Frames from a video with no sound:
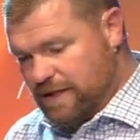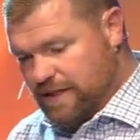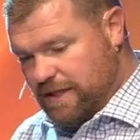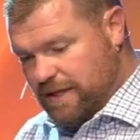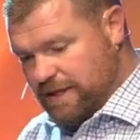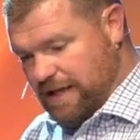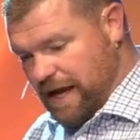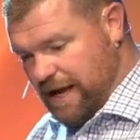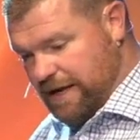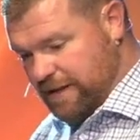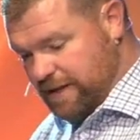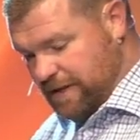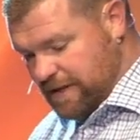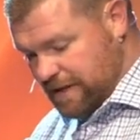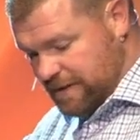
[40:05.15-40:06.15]

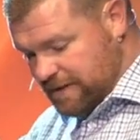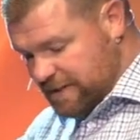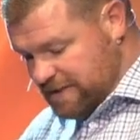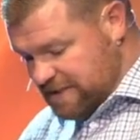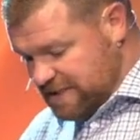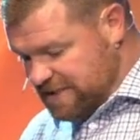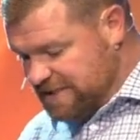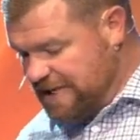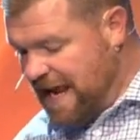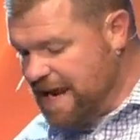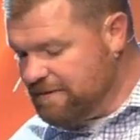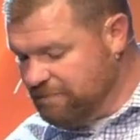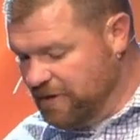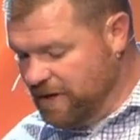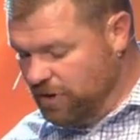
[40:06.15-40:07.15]
the
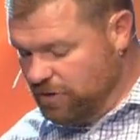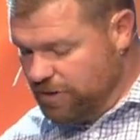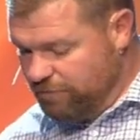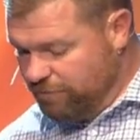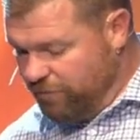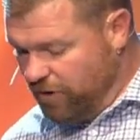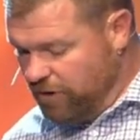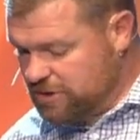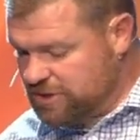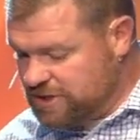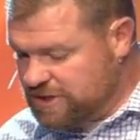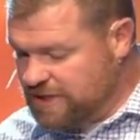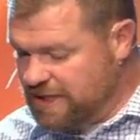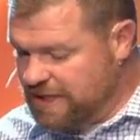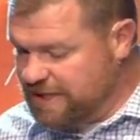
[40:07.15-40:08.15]
statement or the verse
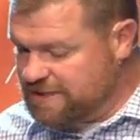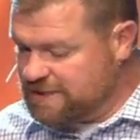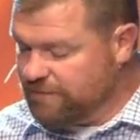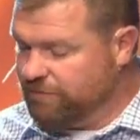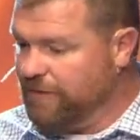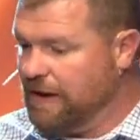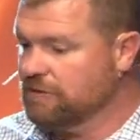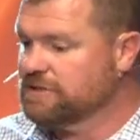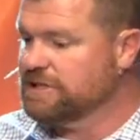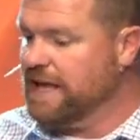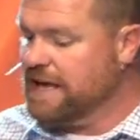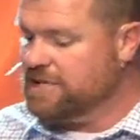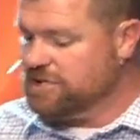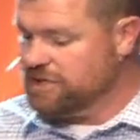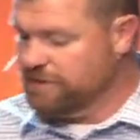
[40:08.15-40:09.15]
that is the
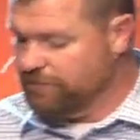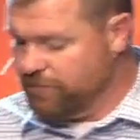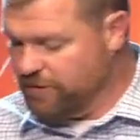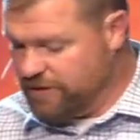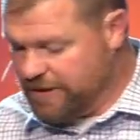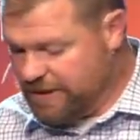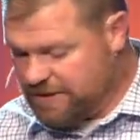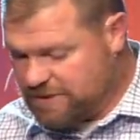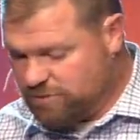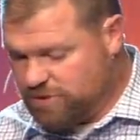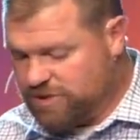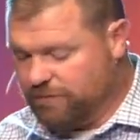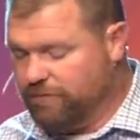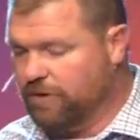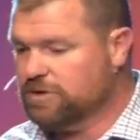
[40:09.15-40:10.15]
foundation for this
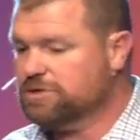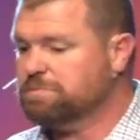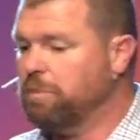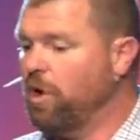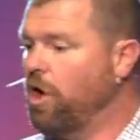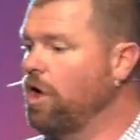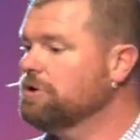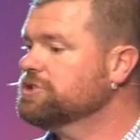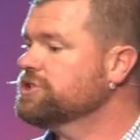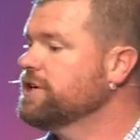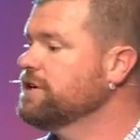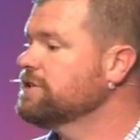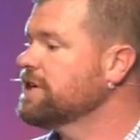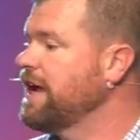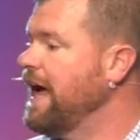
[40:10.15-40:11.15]
was a verse Paul
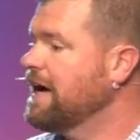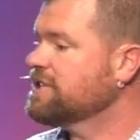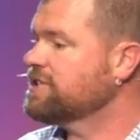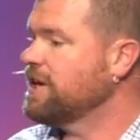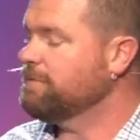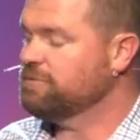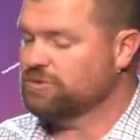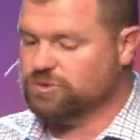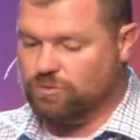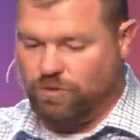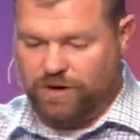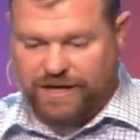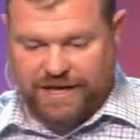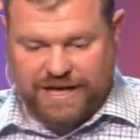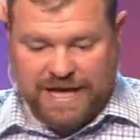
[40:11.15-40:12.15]
shares in Acts chapter
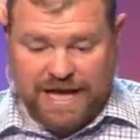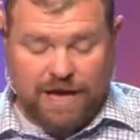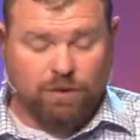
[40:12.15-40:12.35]
20